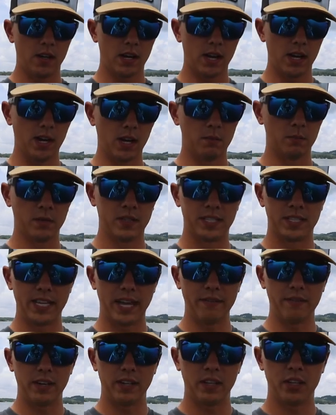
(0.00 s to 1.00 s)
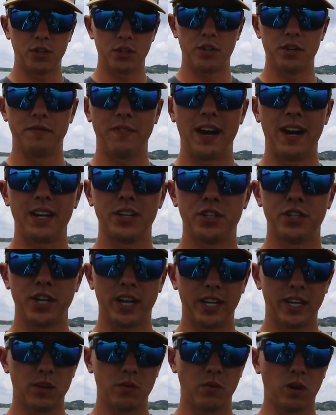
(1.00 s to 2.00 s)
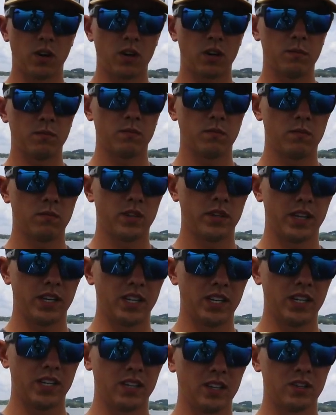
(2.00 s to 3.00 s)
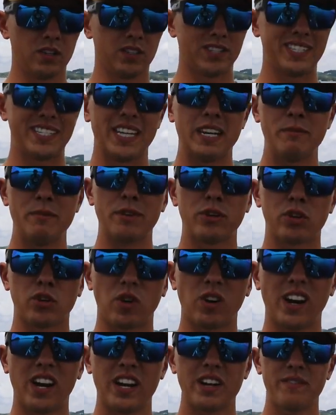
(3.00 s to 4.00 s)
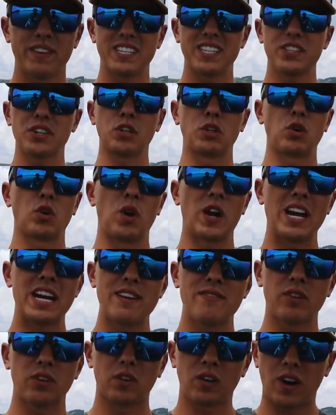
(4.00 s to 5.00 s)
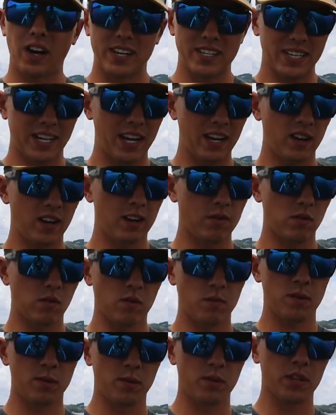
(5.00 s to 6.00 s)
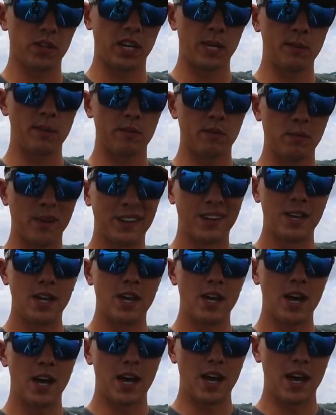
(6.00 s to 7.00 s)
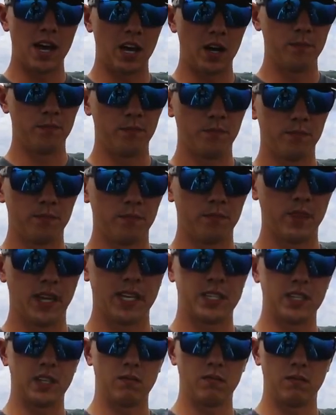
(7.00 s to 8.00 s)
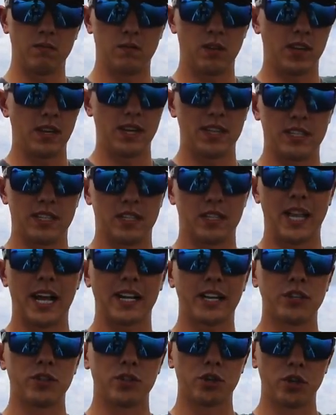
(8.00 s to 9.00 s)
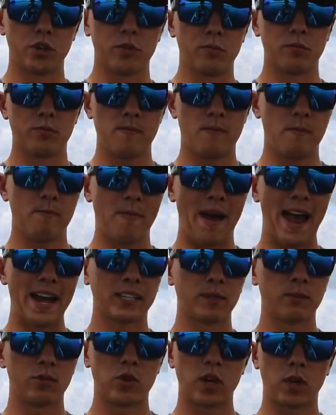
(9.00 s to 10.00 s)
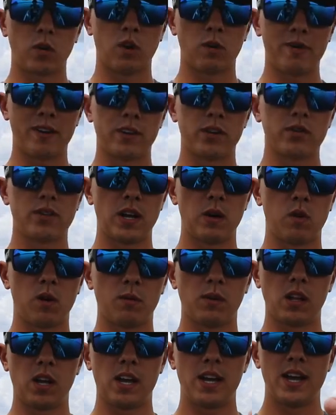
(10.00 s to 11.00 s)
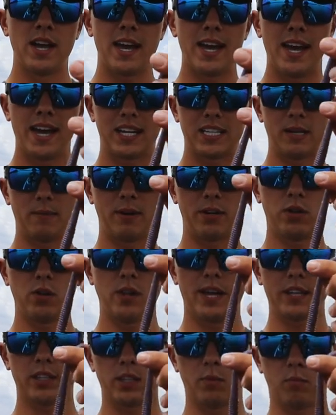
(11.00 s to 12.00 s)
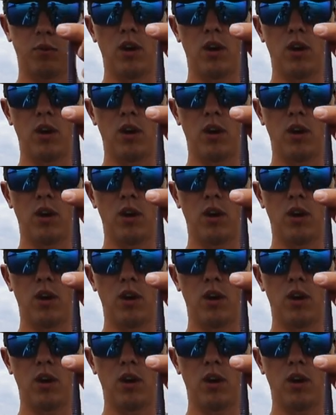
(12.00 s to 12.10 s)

um, seven inch divine shaky worm and cinnamon crave. It's either crave or craze. I can't ever remember the name of it, but um, it's it's like a zoom magnum trick worm. I use that worm a lot, except I do like the